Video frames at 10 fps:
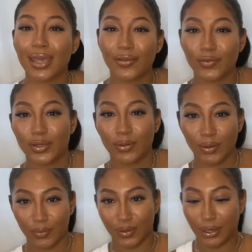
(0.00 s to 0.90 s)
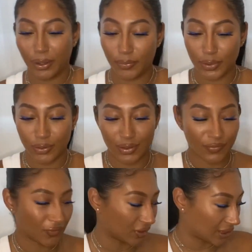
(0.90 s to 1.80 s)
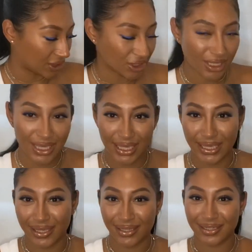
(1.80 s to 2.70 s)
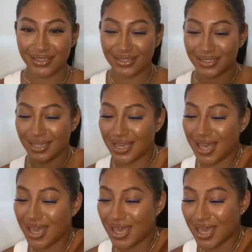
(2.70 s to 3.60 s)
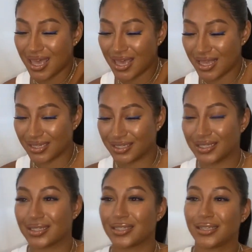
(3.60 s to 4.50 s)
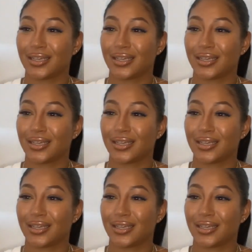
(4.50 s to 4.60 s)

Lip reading: if you don't know what a beauty fridge is, that's